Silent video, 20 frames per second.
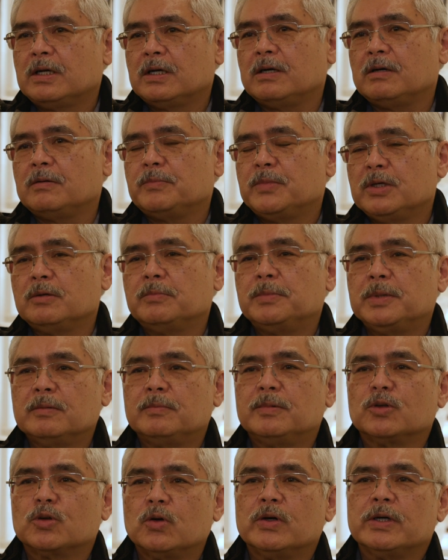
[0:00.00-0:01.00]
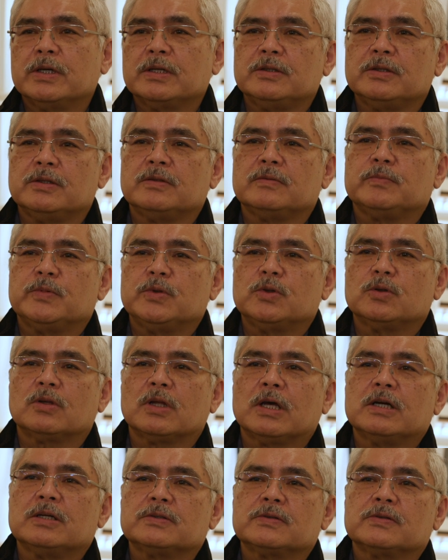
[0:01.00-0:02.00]
um, he'll be able to go ahead and
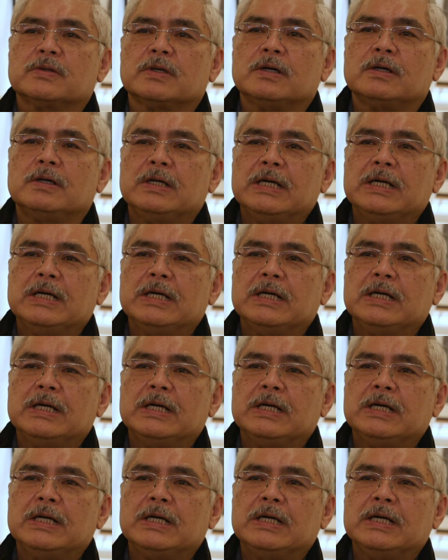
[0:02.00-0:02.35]
utilize uh,